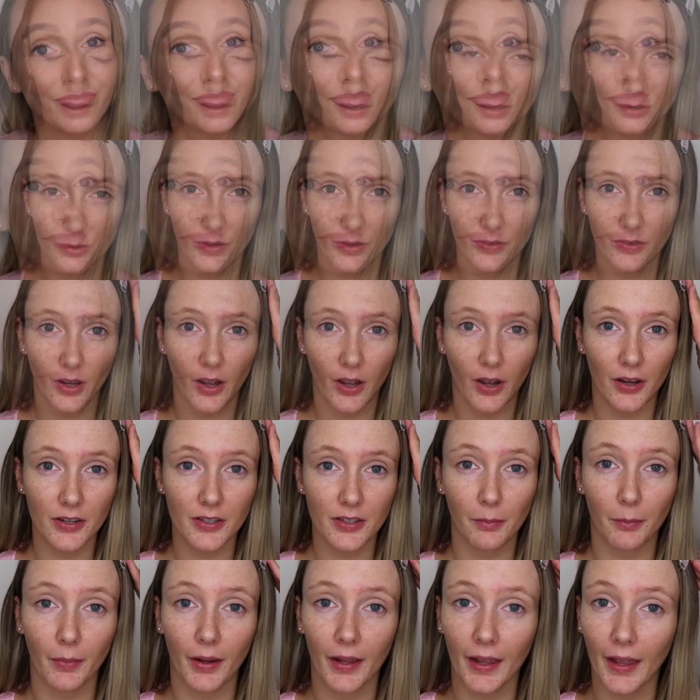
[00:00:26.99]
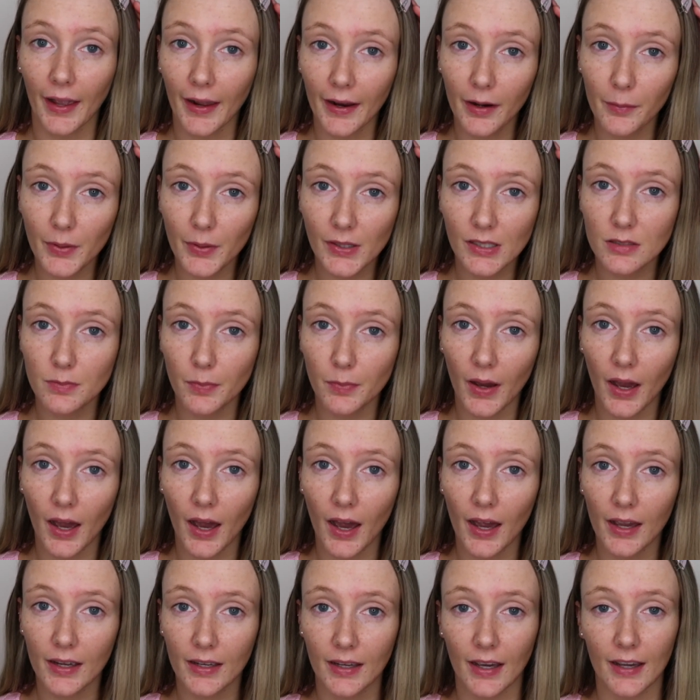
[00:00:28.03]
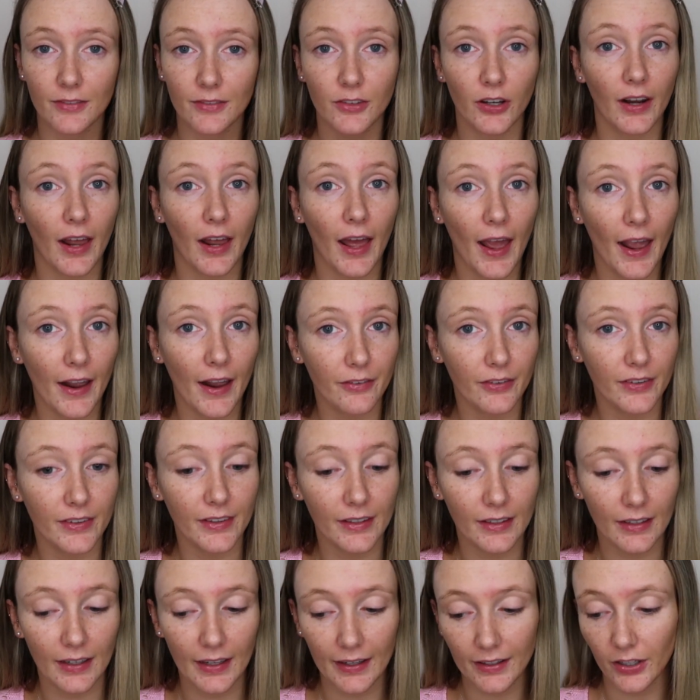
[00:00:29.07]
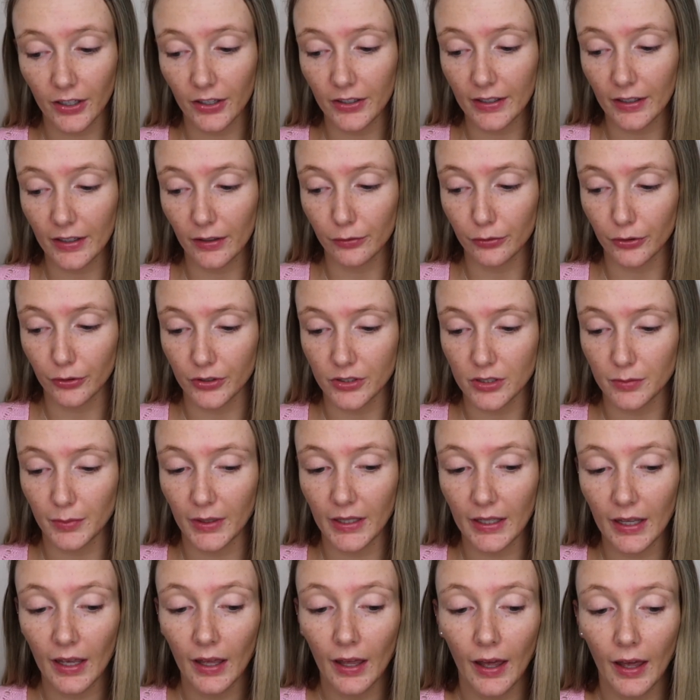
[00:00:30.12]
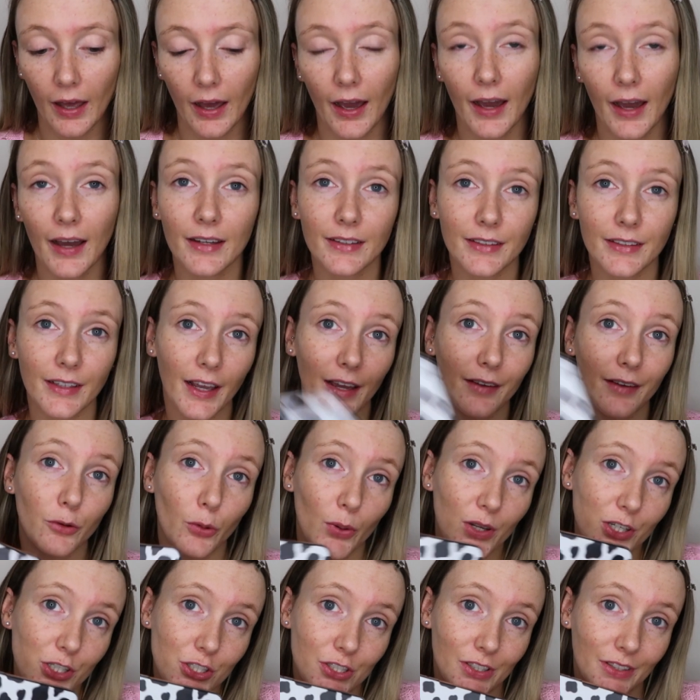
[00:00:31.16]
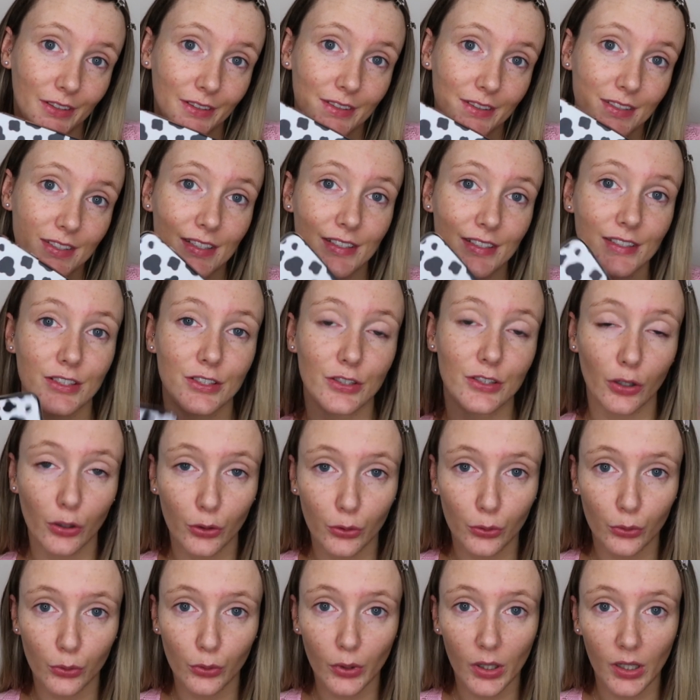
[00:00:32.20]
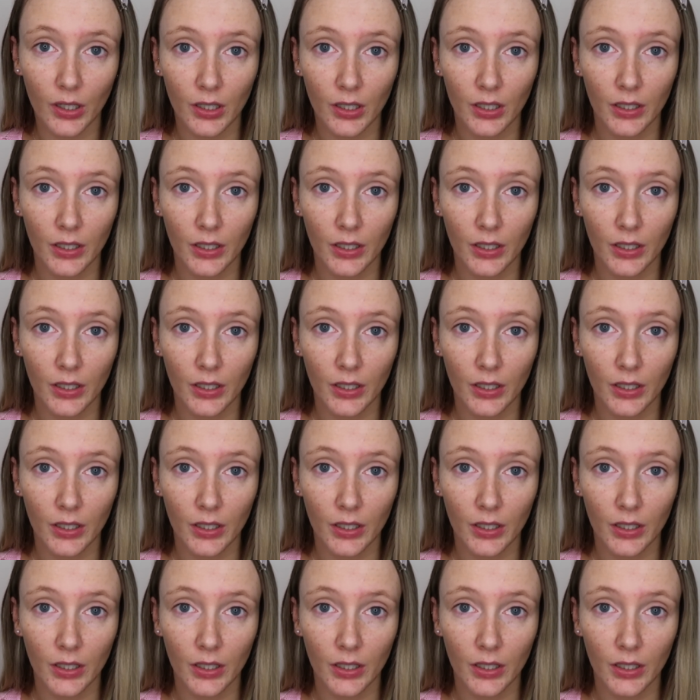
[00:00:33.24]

So I've got my hair pinned back, I've got everything laid out here in front of me, and I have questions, so